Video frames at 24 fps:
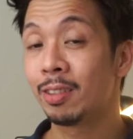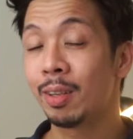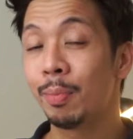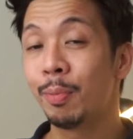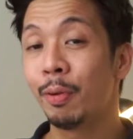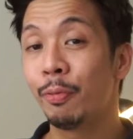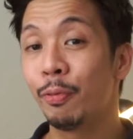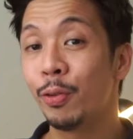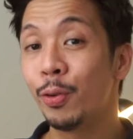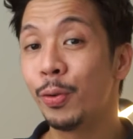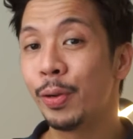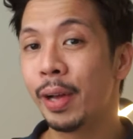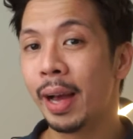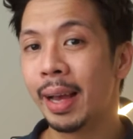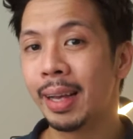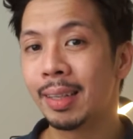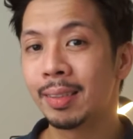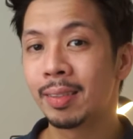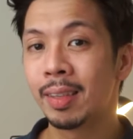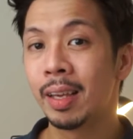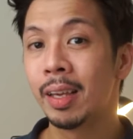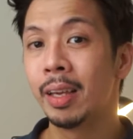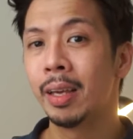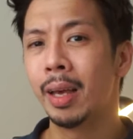some of you
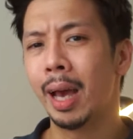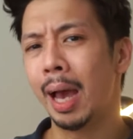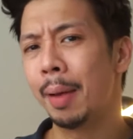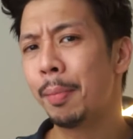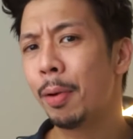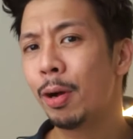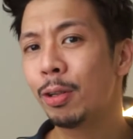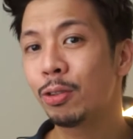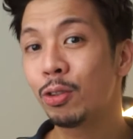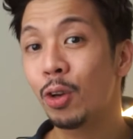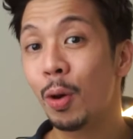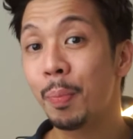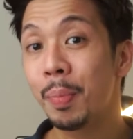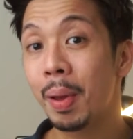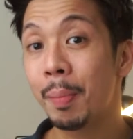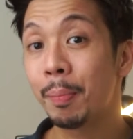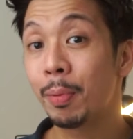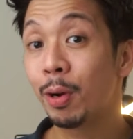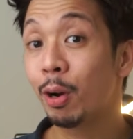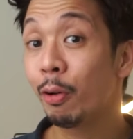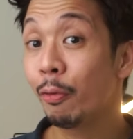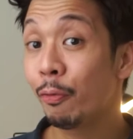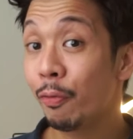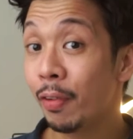guys, I'm also a
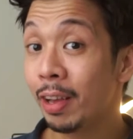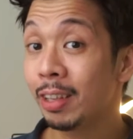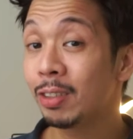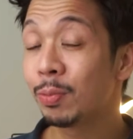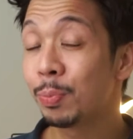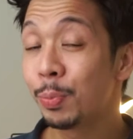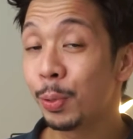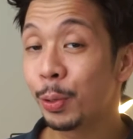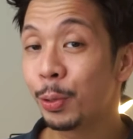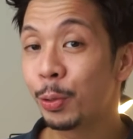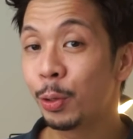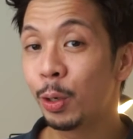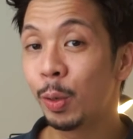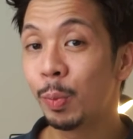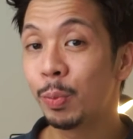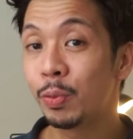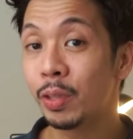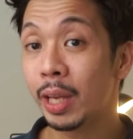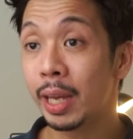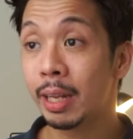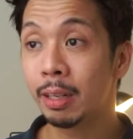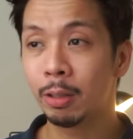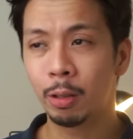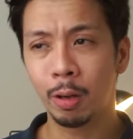member of Facebook groups
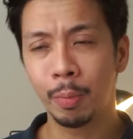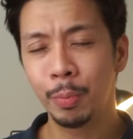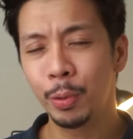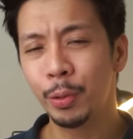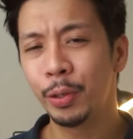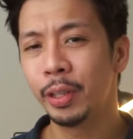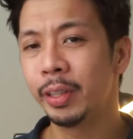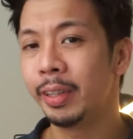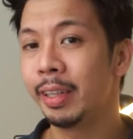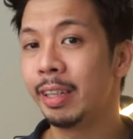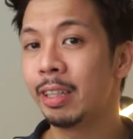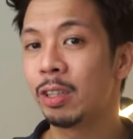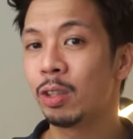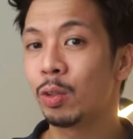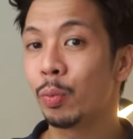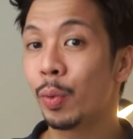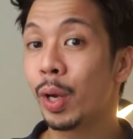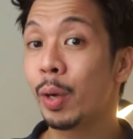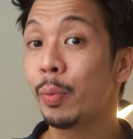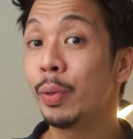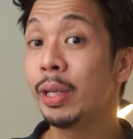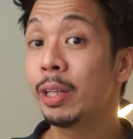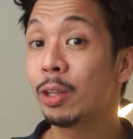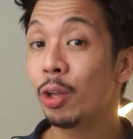and communities
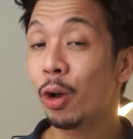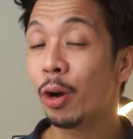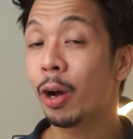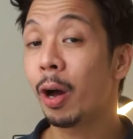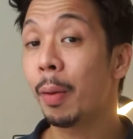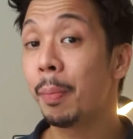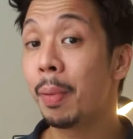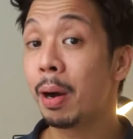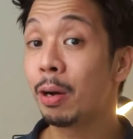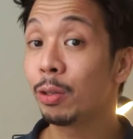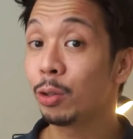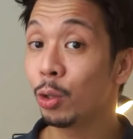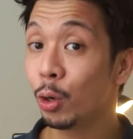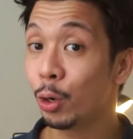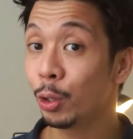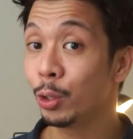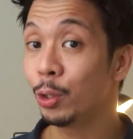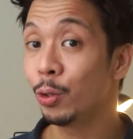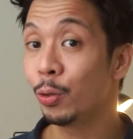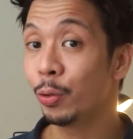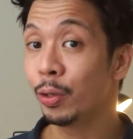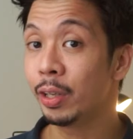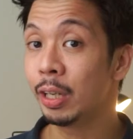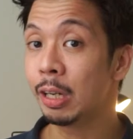where we talk about
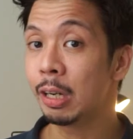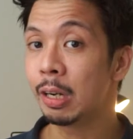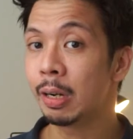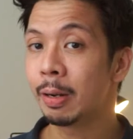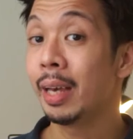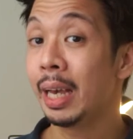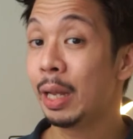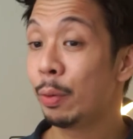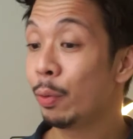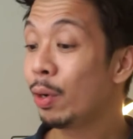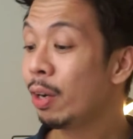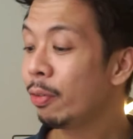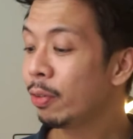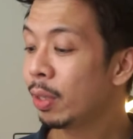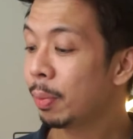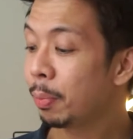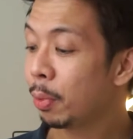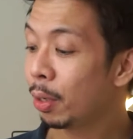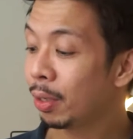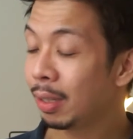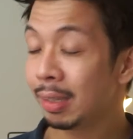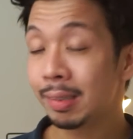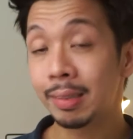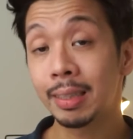audio gear. And one of the
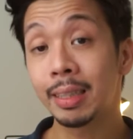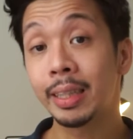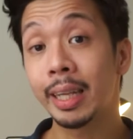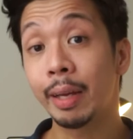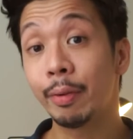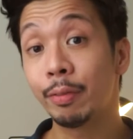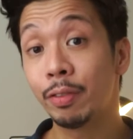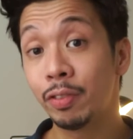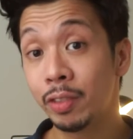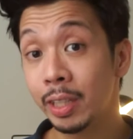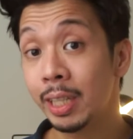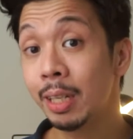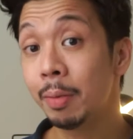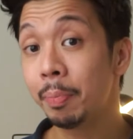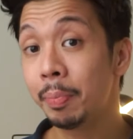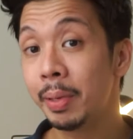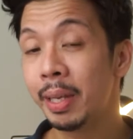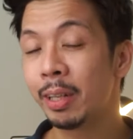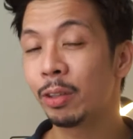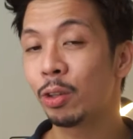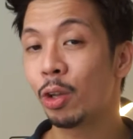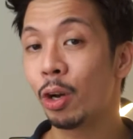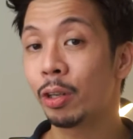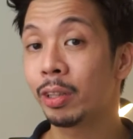models that I've seen
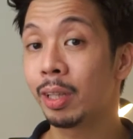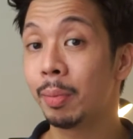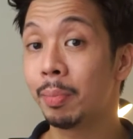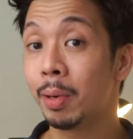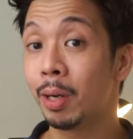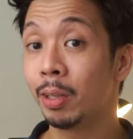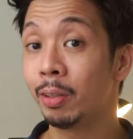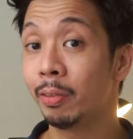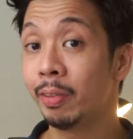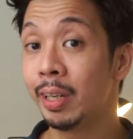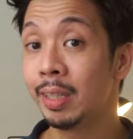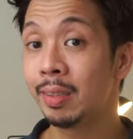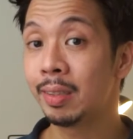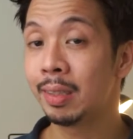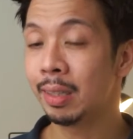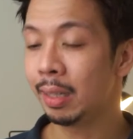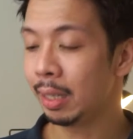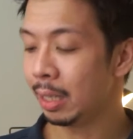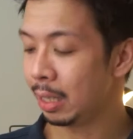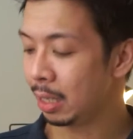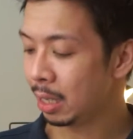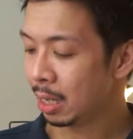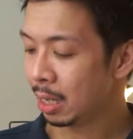being talked about recently